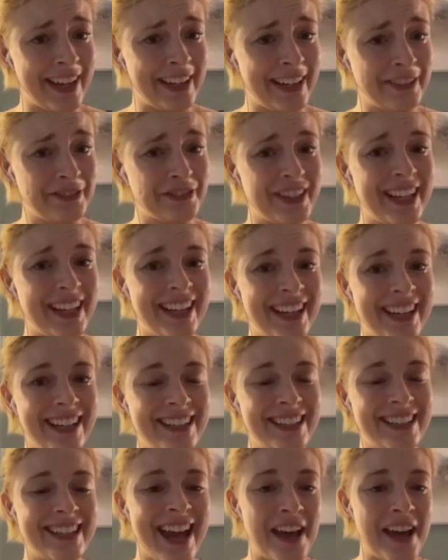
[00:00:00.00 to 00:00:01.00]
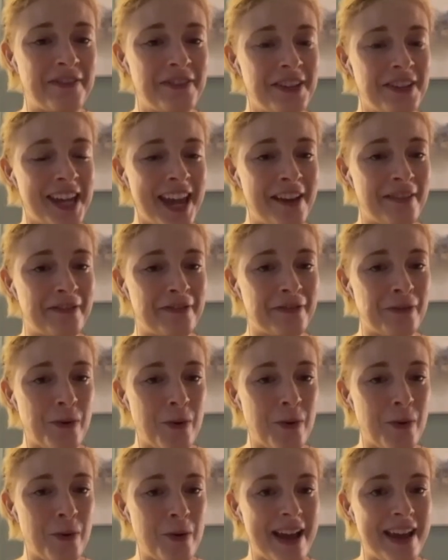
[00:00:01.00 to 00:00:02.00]
life, to advocate
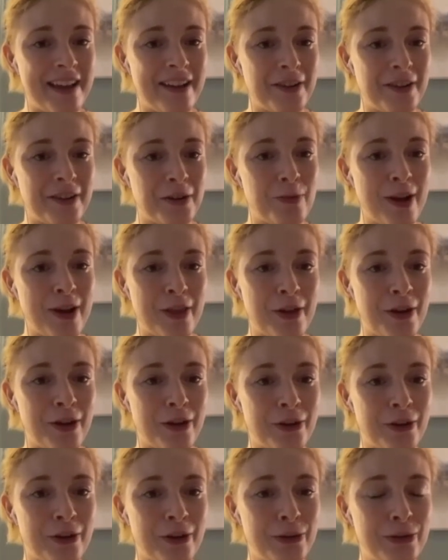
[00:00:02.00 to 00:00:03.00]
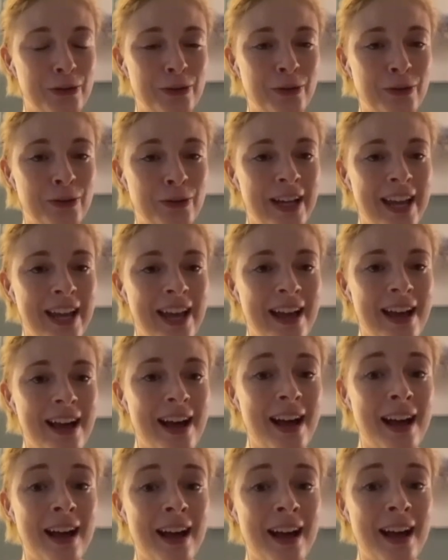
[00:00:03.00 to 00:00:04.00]
for my younger brother, who
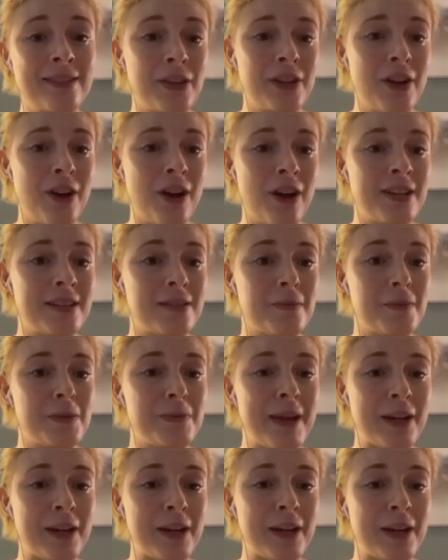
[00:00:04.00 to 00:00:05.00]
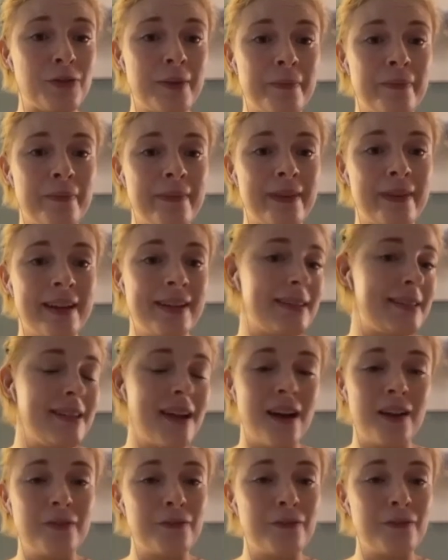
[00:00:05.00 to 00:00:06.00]
is on the autism spectrum and is
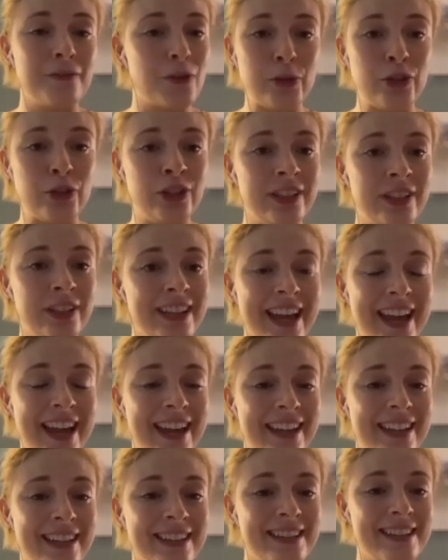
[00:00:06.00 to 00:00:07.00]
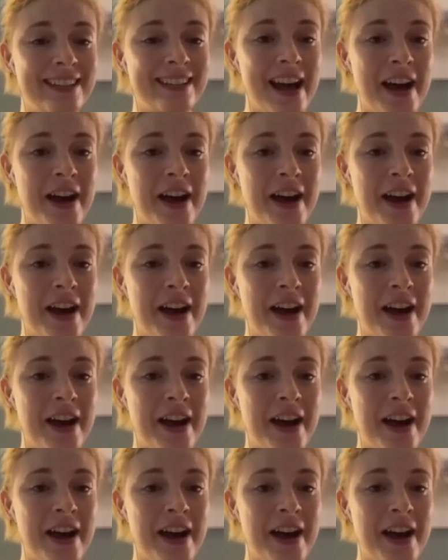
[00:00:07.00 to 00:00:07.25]
nonverbal. And